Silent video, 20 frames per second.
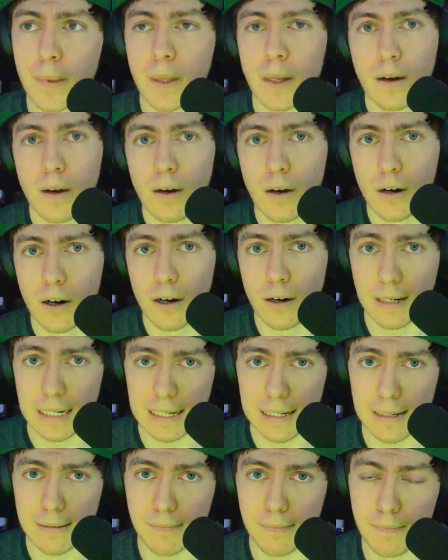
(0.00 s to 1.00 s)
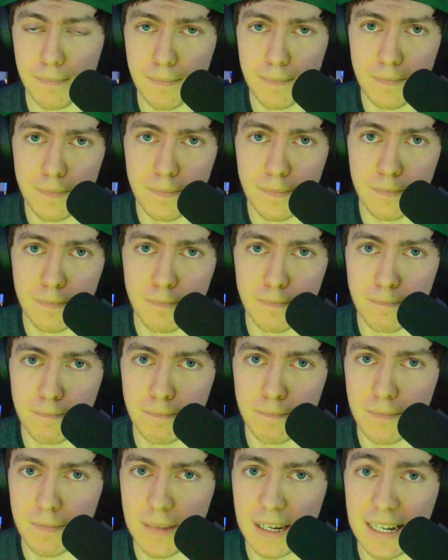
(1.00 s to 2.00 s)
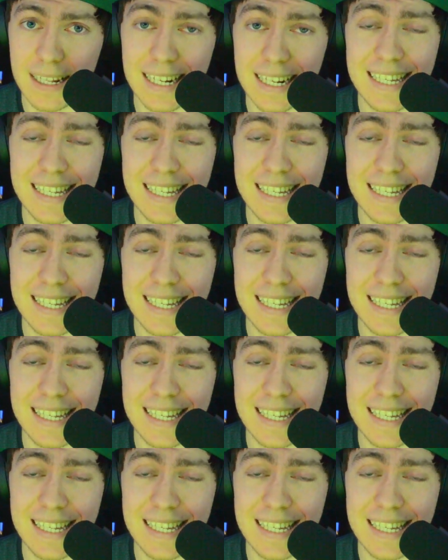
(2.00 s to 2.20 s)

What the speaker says: Alright. Let's